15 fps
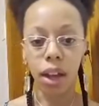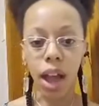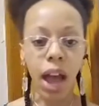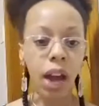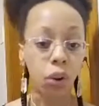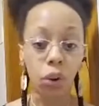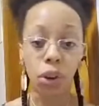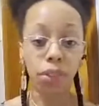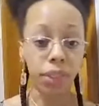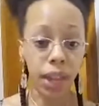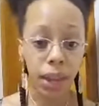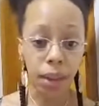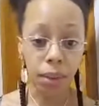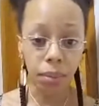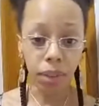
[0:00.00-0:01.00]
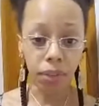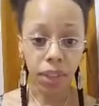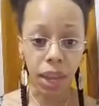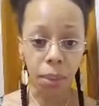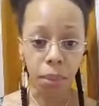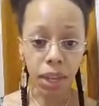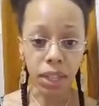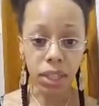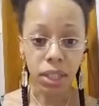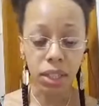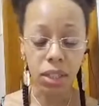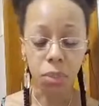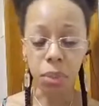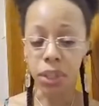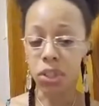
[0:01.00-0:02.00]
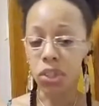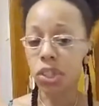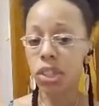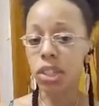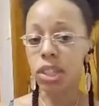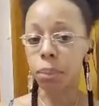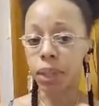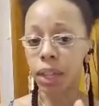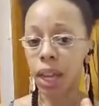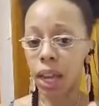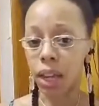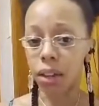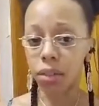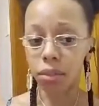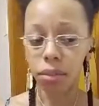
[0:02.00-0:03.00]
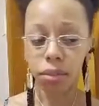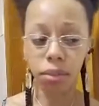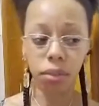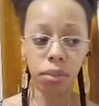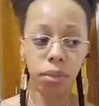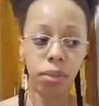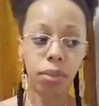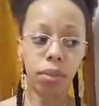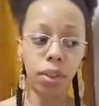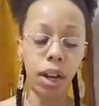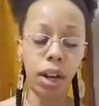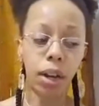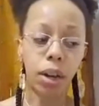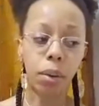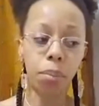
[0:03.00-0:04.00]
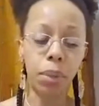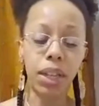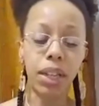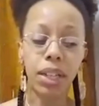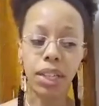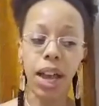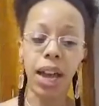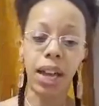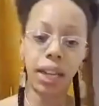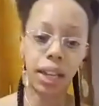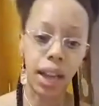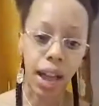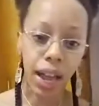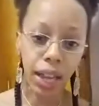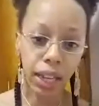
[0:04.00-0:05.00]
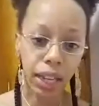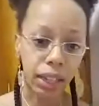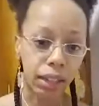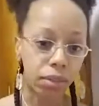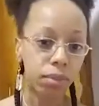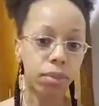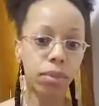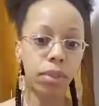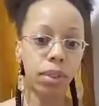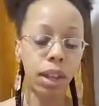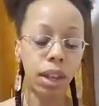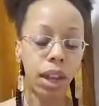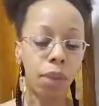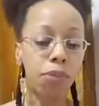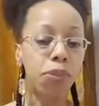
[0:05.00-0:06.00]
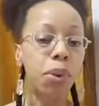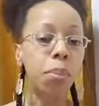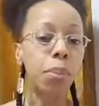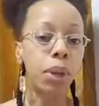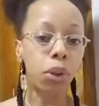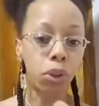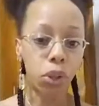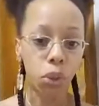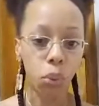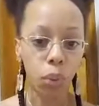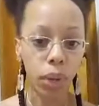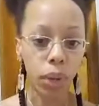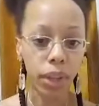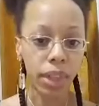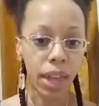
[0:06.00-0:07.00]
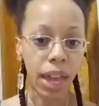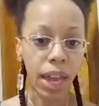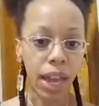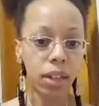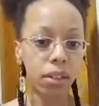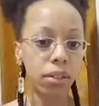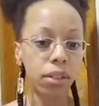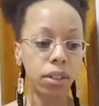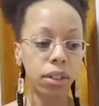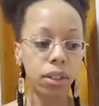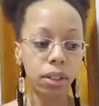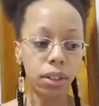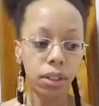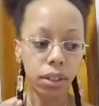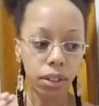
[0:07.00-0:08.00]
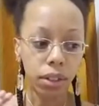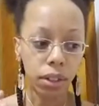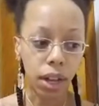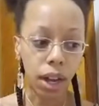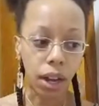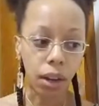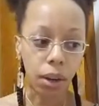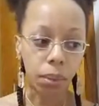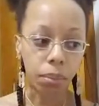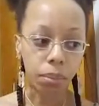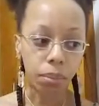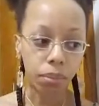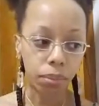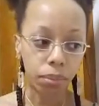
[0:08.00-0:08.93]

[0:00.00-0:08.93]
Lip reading: I don't know if that made sense, but it's just something that because I am familiar with that um,